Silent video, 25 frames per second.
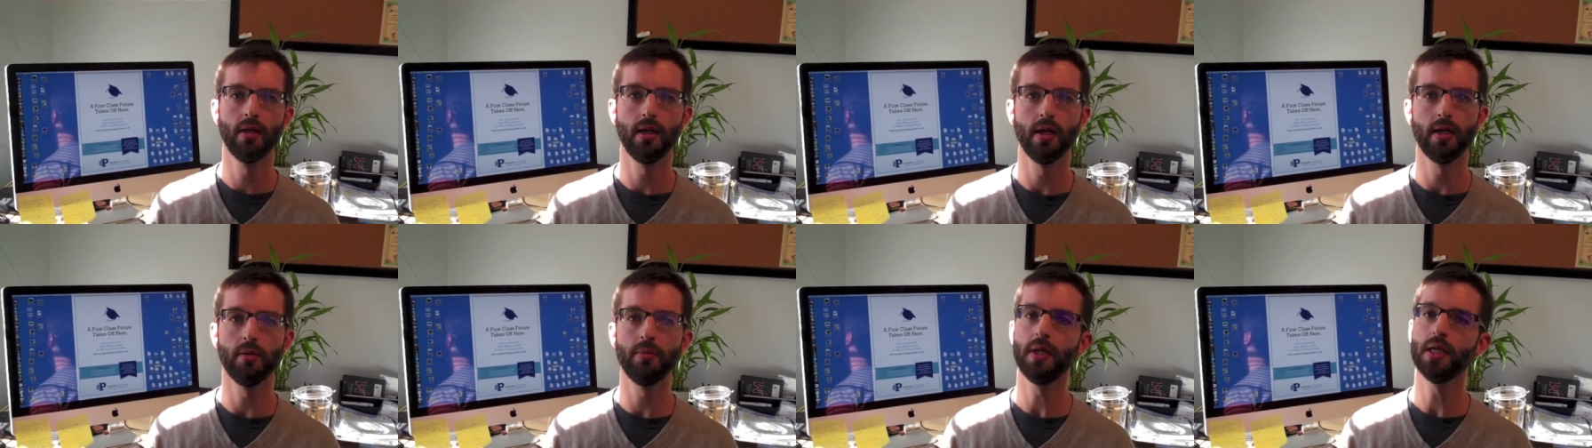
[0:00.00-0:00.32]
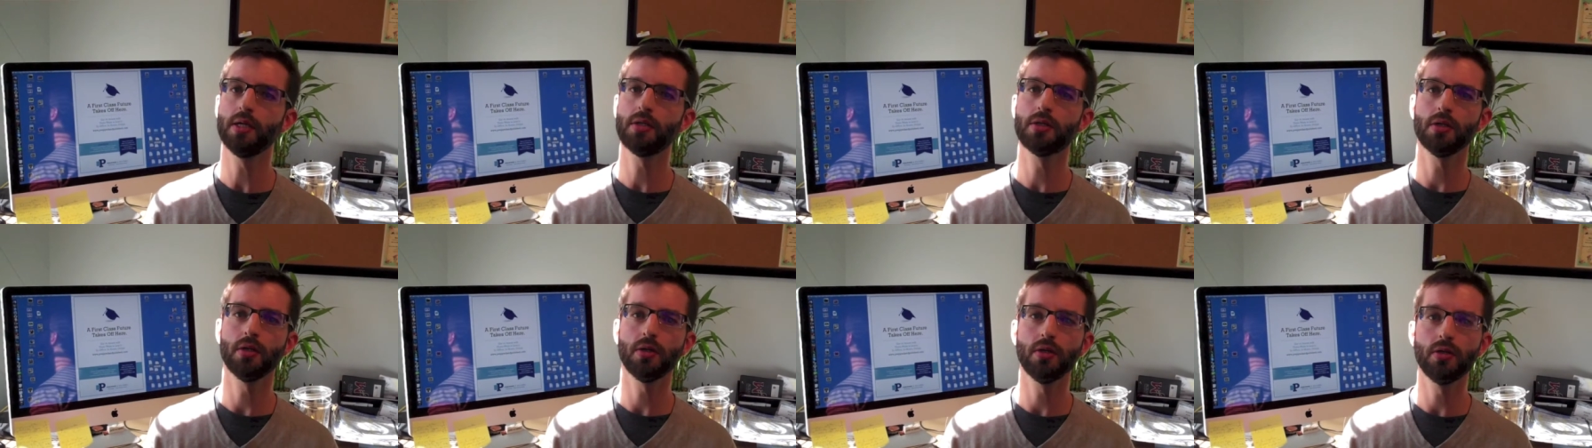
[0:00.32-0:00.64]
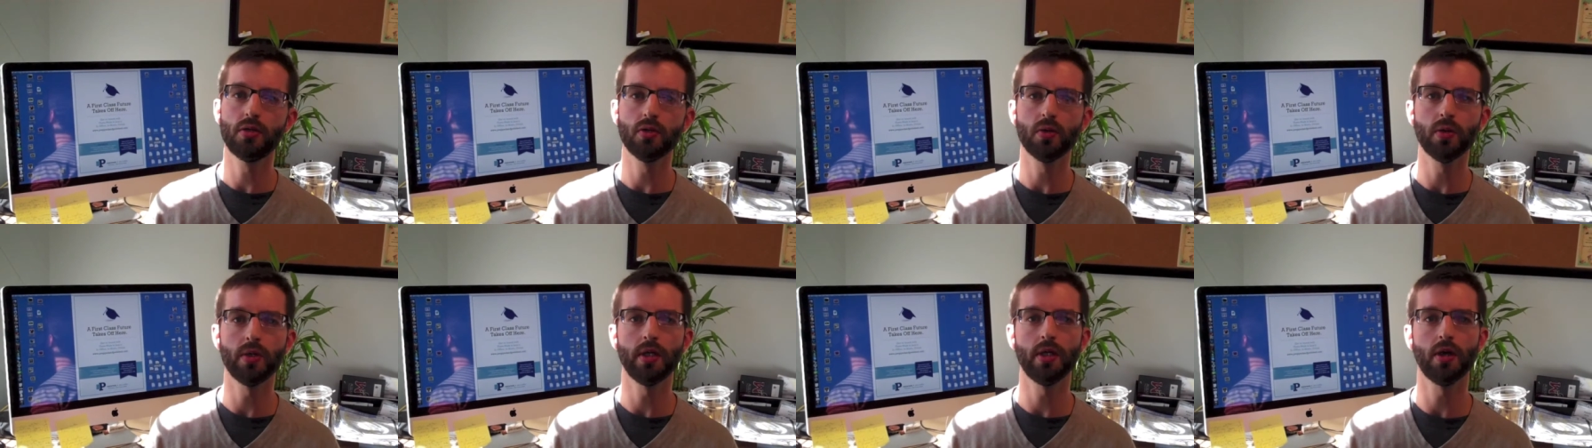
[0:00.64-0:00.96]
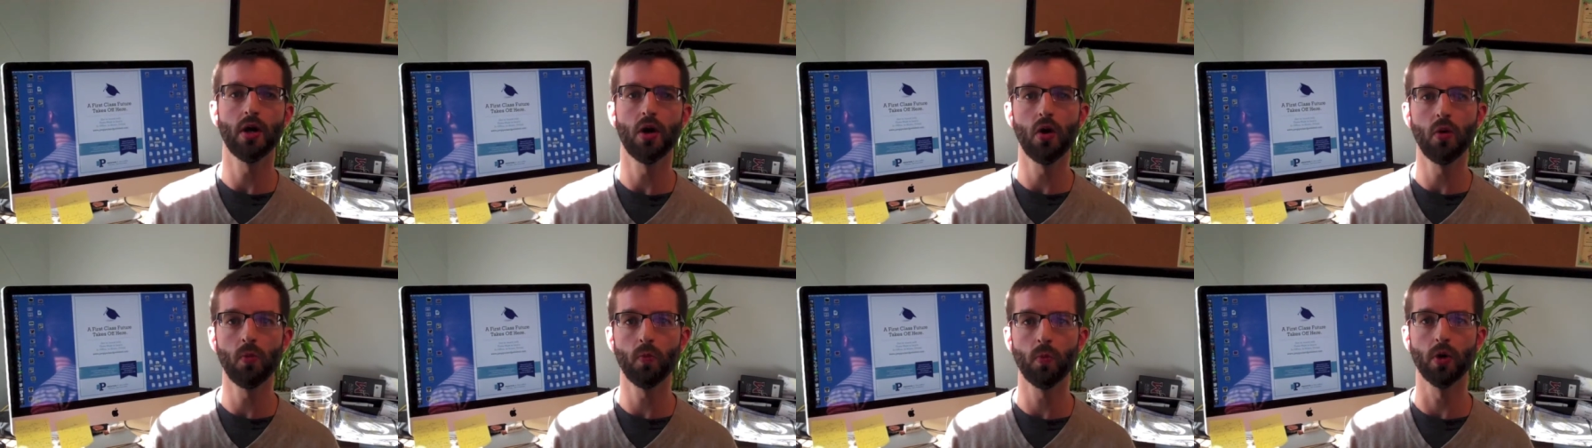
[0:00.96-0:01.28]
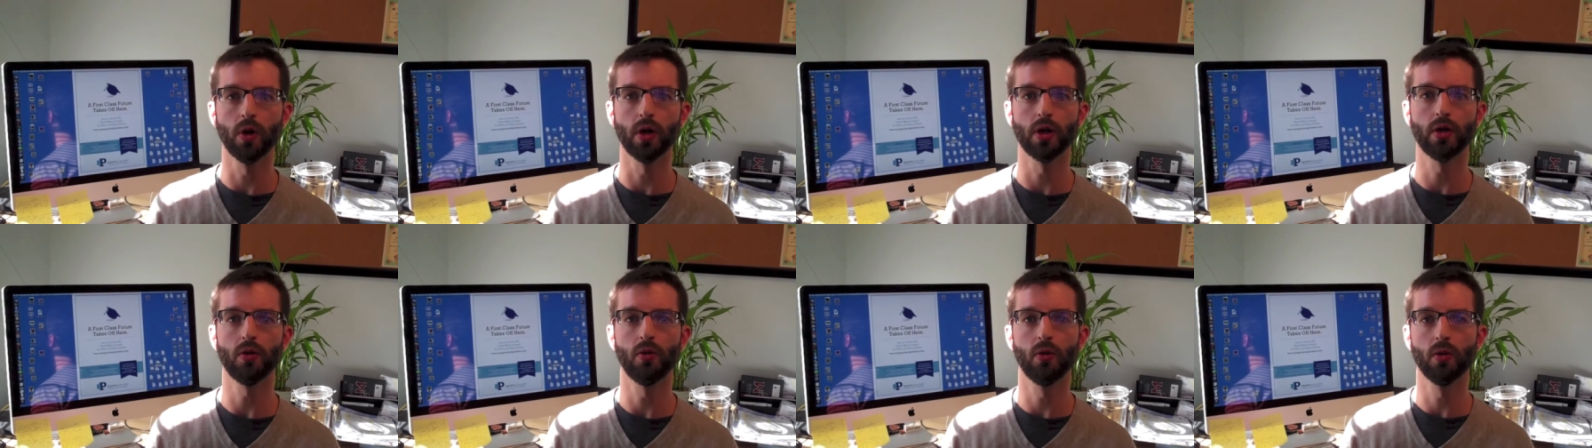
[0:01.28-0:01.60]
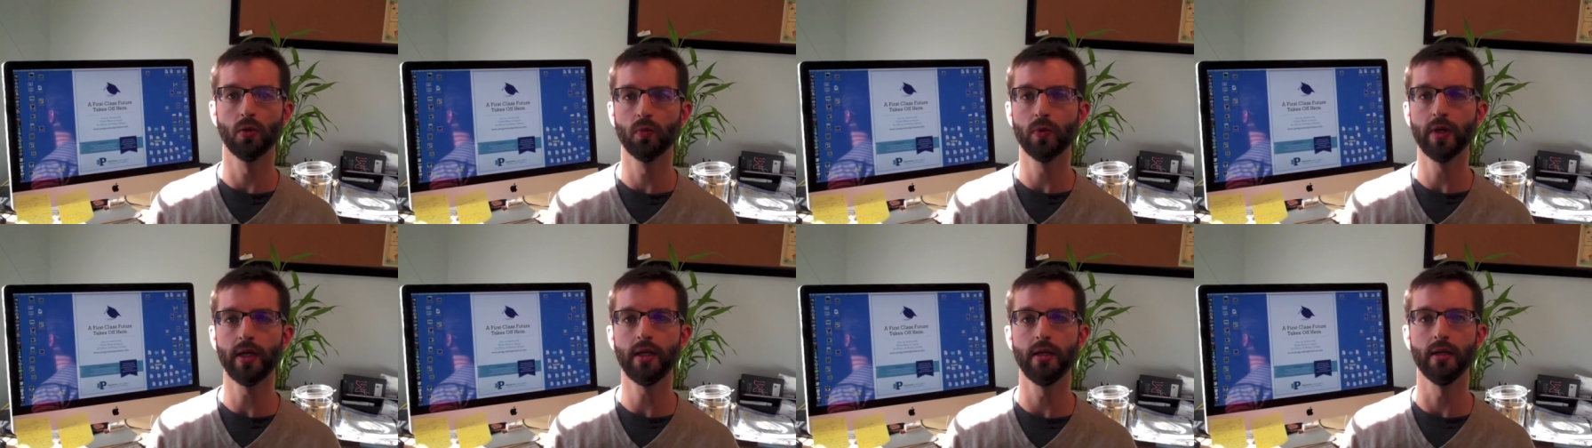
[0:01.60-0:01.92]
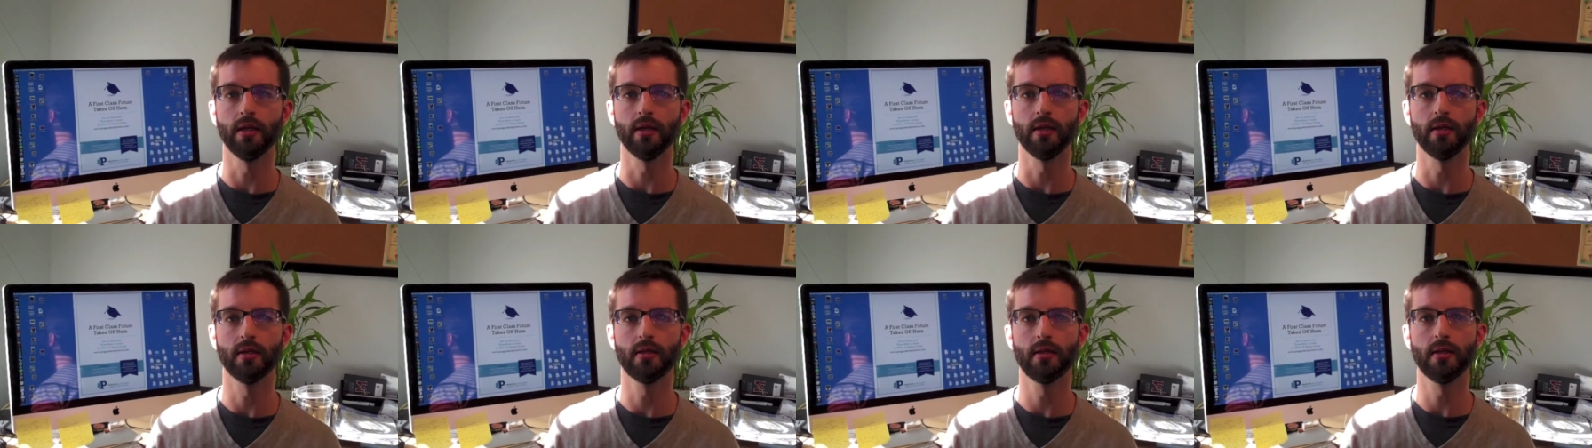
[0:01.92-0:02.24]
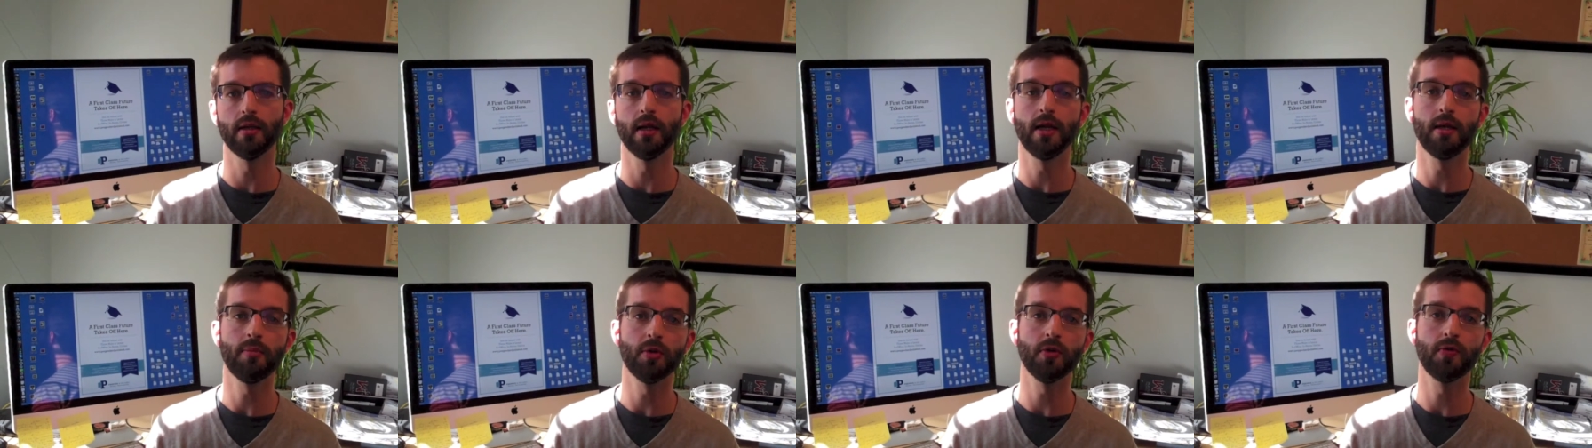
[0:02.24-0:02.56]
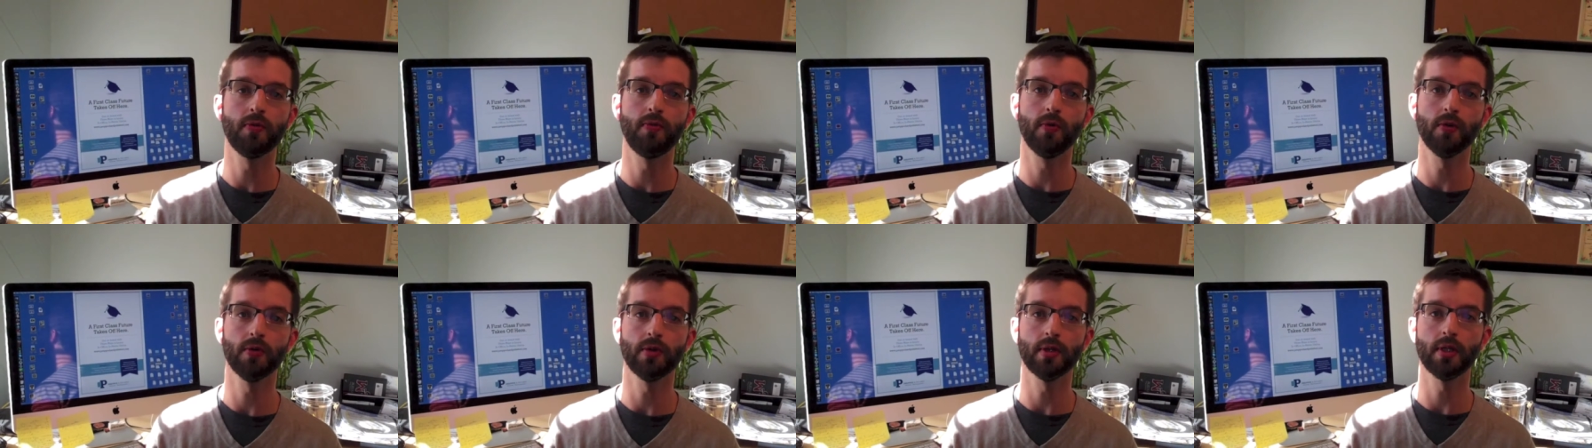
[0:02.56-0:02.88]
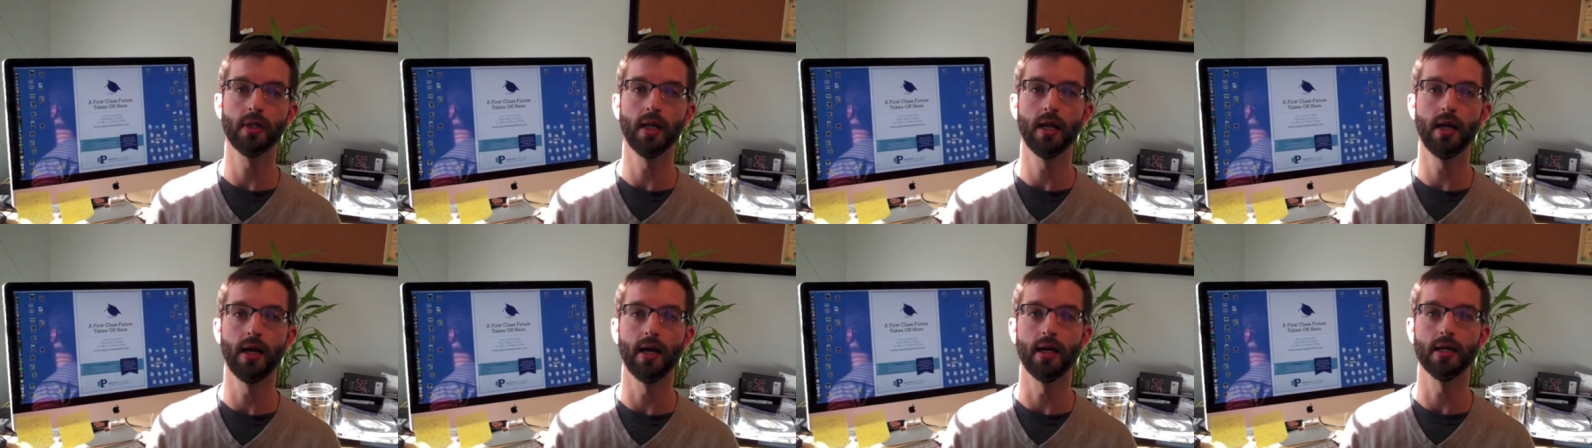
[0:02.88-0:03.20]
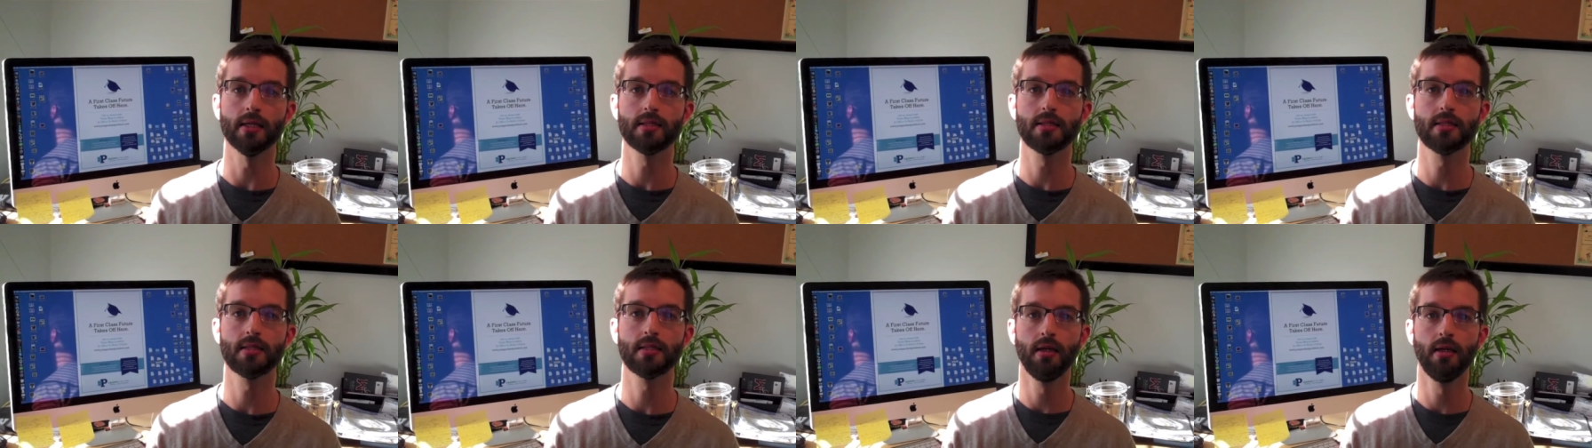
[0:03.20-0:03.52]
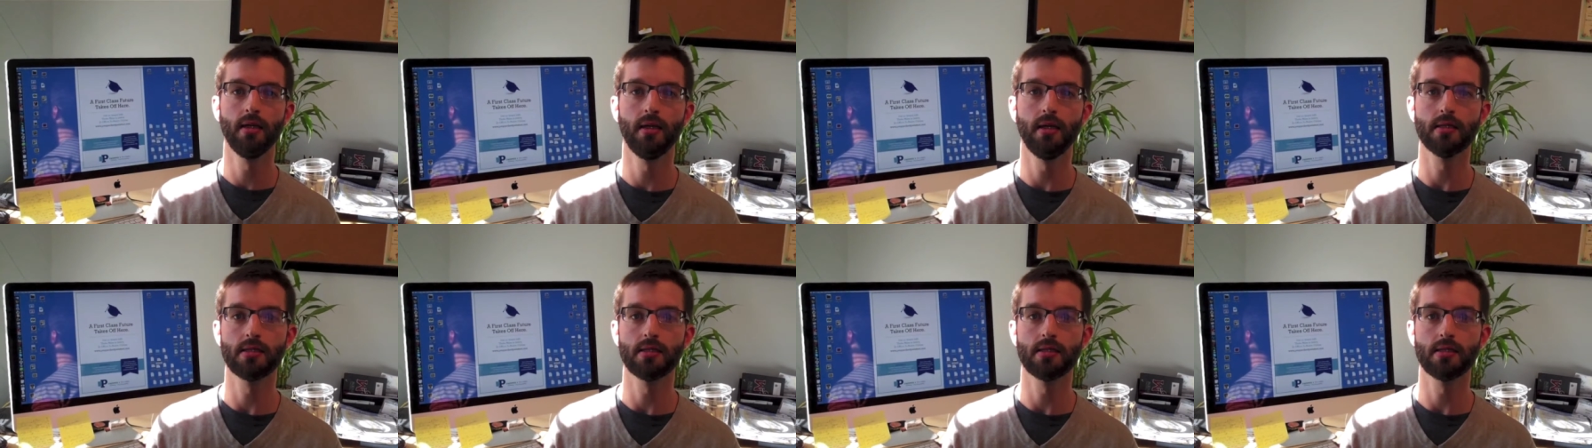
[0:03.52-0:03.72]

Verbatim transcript: And make sure you do any homework or reading the night before the class.